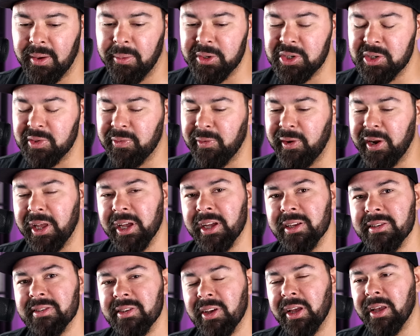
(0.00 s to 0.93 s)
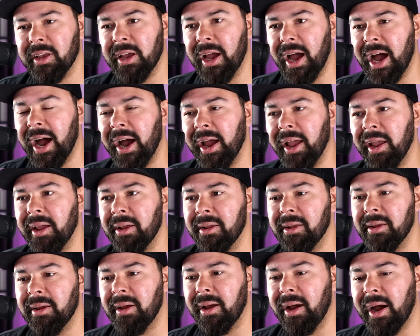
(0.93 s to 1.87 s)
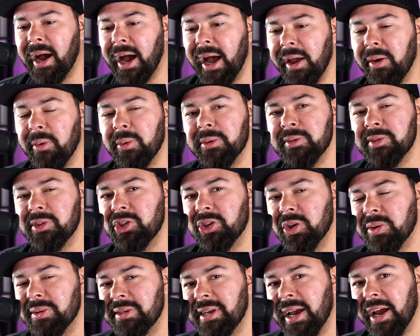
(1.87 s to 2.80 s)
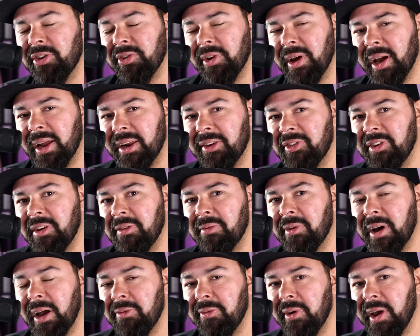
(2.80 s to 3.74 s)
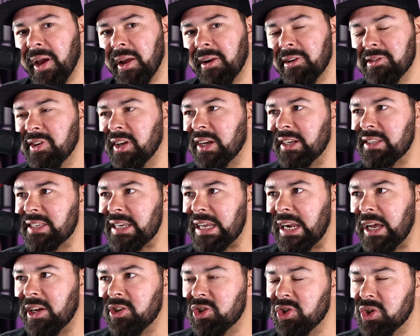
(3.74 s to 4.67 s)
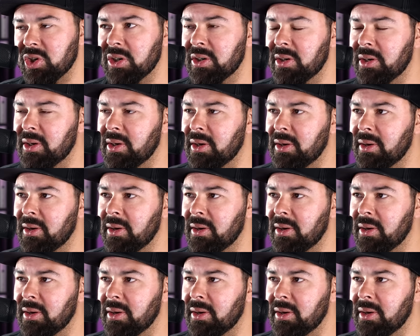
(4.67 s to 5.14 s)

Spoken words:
which is funny because like I was the Joe Satriani, Steve Vai fan as like a teenager.